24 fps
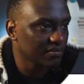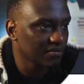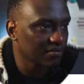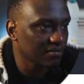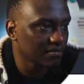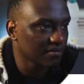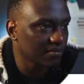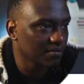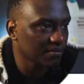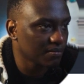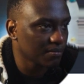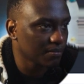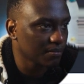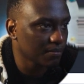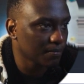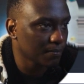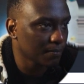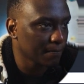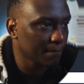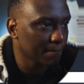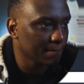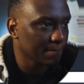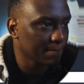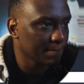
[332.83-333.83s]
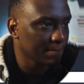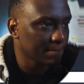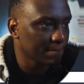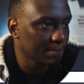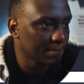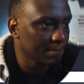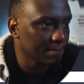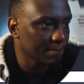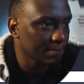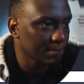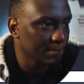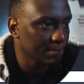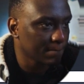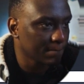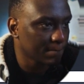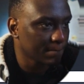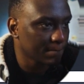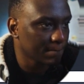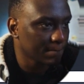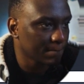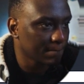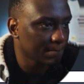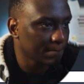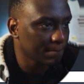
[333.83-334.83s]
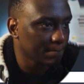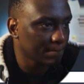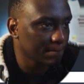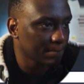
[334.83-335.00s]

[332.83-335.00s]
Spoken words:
(silence)